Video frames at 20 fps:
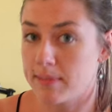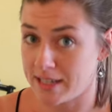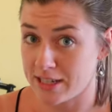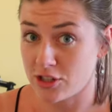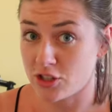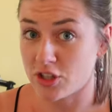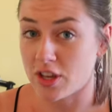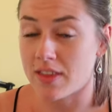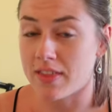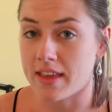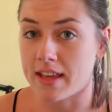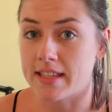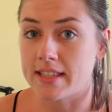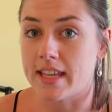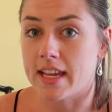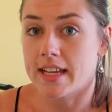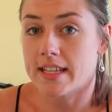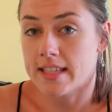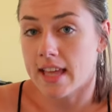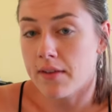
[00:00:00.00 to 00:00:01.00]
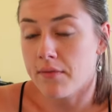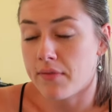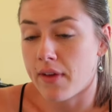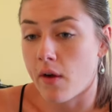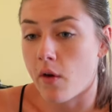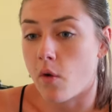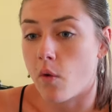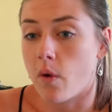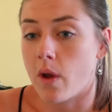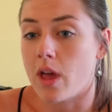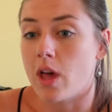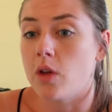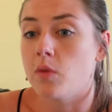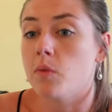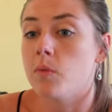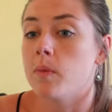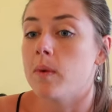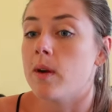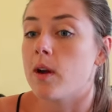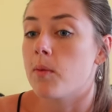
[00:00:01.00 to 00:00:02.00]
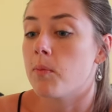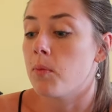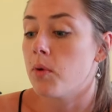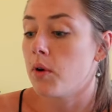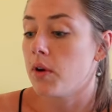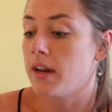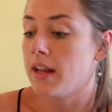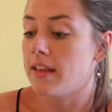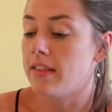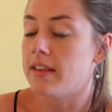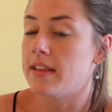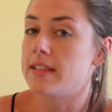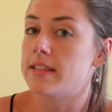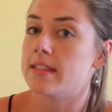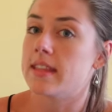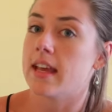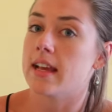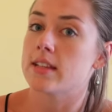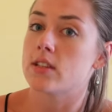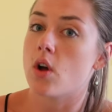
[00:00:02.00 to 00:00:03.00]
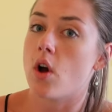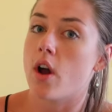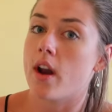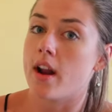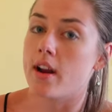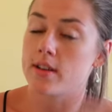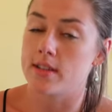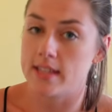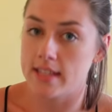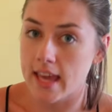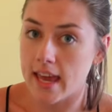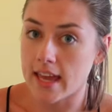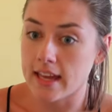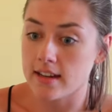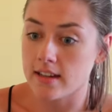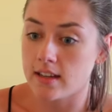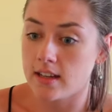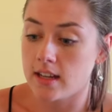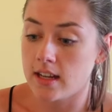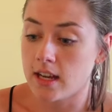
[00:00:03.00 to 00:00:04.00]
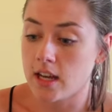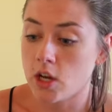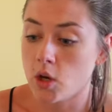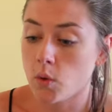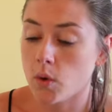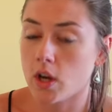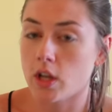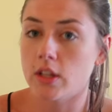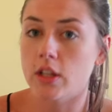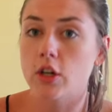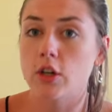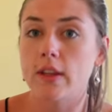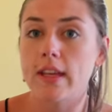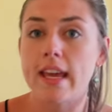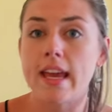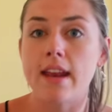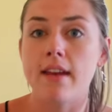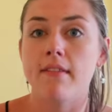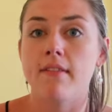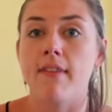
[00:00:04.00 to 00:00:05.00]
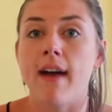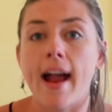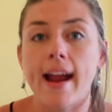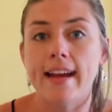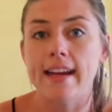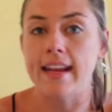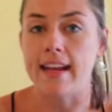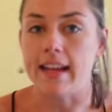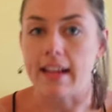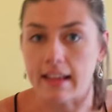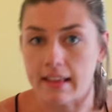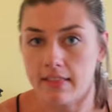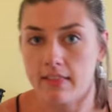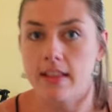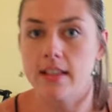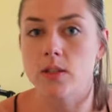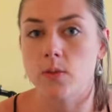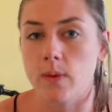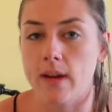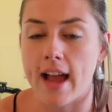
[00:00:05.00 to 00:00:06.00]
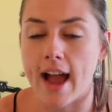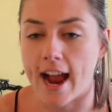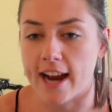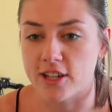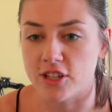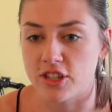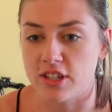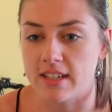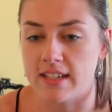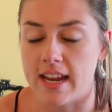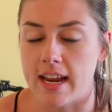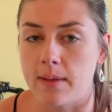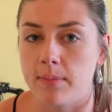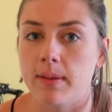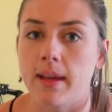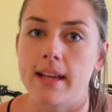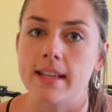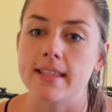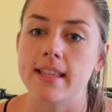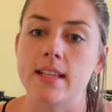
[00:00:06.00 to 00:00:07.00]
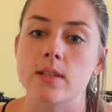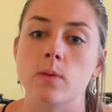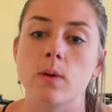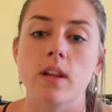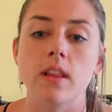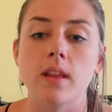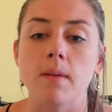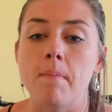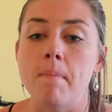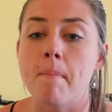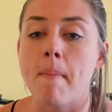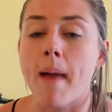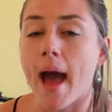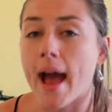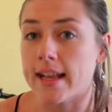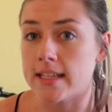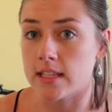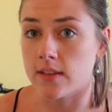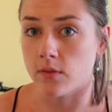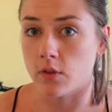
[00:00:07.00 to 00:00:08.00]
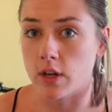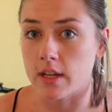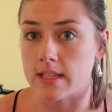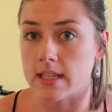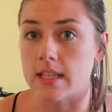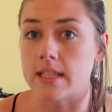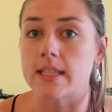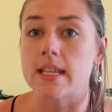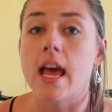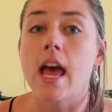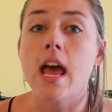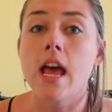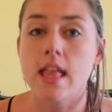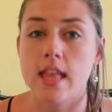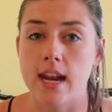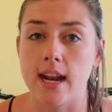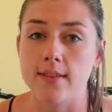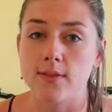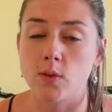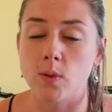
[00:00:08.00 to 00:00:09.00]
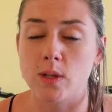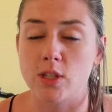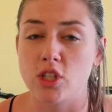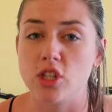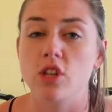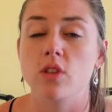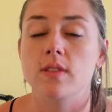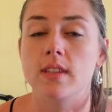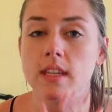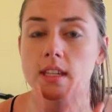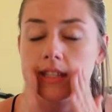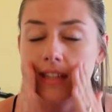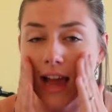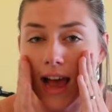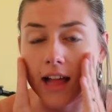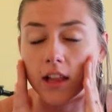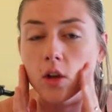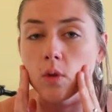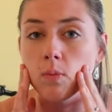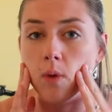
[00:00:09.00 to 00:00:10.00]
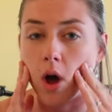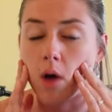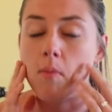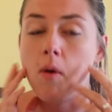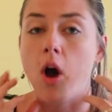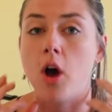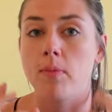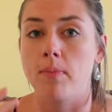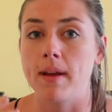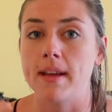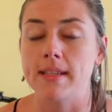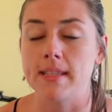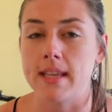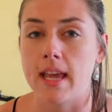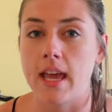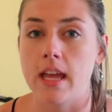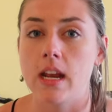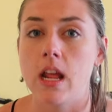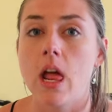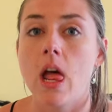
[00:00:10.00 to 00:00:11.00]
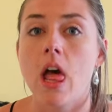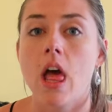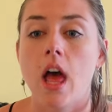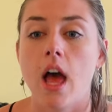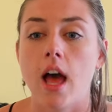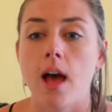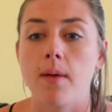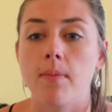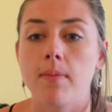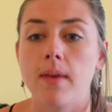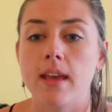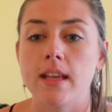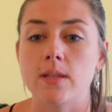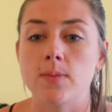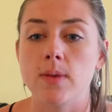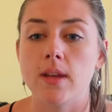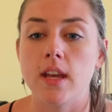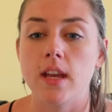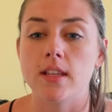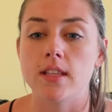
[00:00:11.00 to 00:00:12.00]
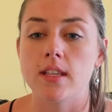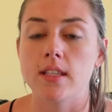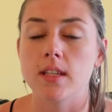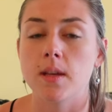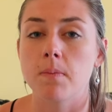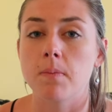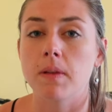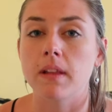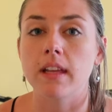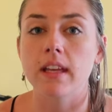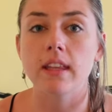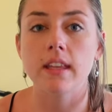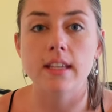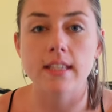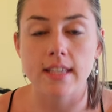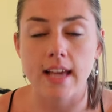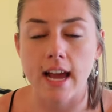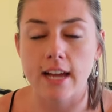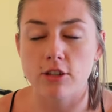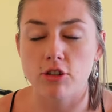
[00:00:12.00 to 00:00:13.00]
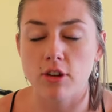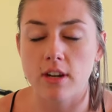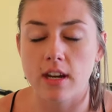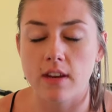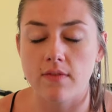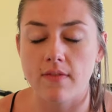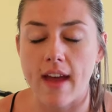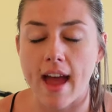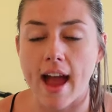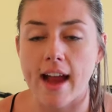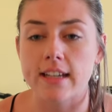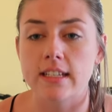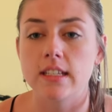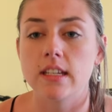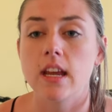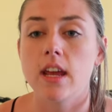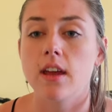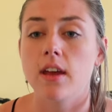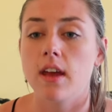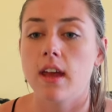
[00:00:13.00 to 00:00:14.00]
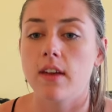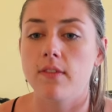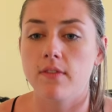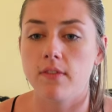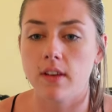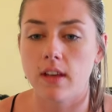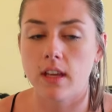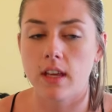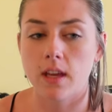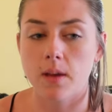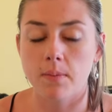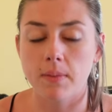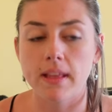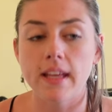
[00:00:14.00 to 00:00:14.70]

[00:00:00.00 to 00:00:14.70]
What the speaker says: potentially things like sunflower oil. And when we are putting these things on our skin, we are literally inviting this reaction to take place. That's one of the massive reasons that I've switched to using tallow balm on my skin, is because it's completely saturated fat, it